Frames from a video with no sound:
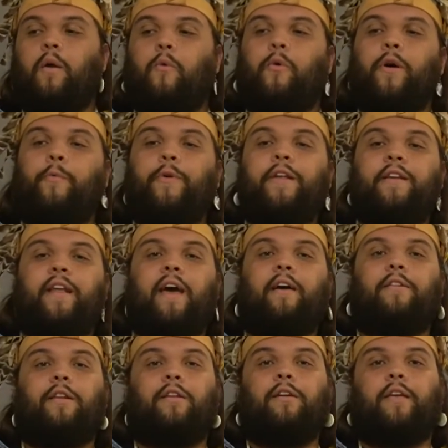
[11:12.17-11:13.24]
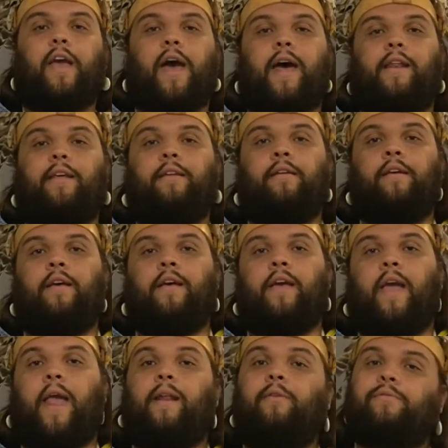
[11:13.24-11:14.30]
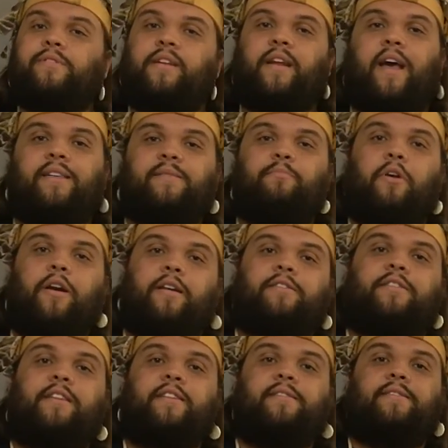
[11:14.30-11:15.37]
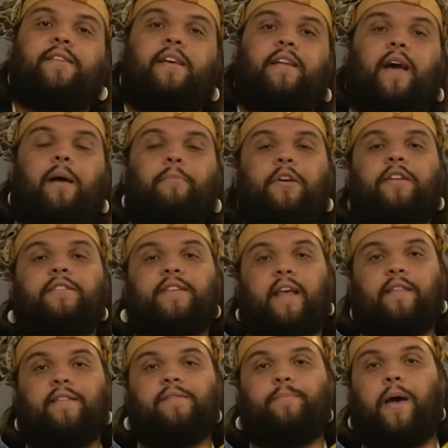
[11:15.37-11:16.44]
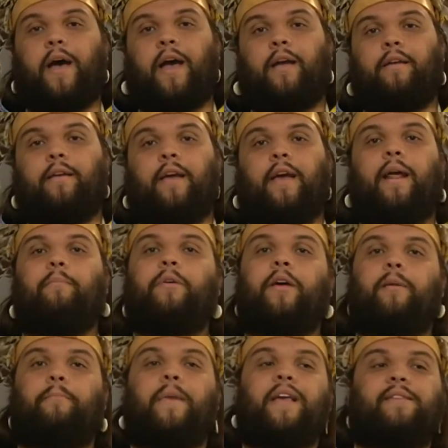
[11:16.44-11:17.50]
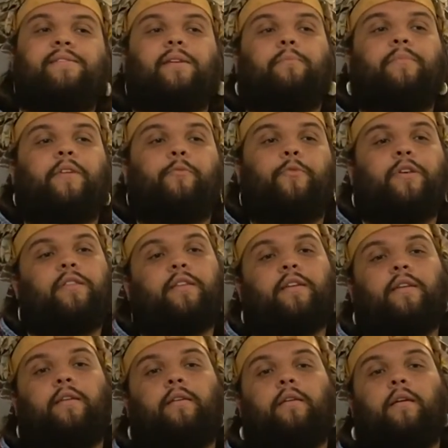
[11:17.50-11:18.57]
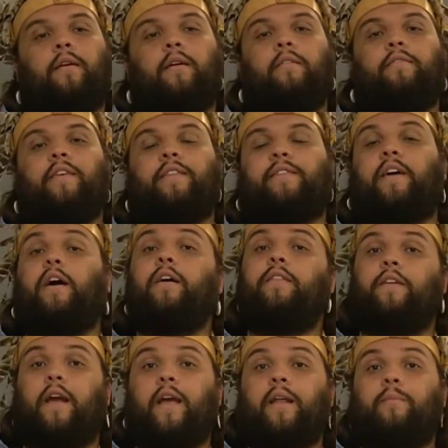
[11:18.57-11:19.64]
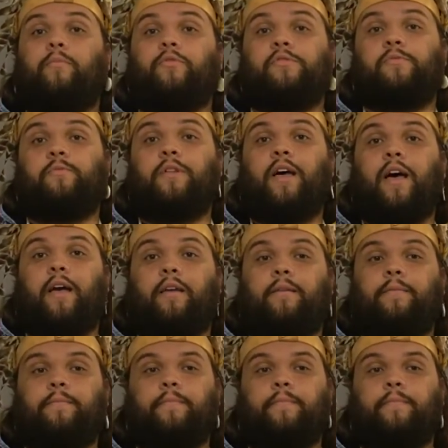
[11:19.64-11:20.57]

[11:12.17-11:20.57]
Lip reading: We went down to look at it, and it was a nice branch, and he said, I'm going to take this back, and I'm going to make something with it that the other animals will like.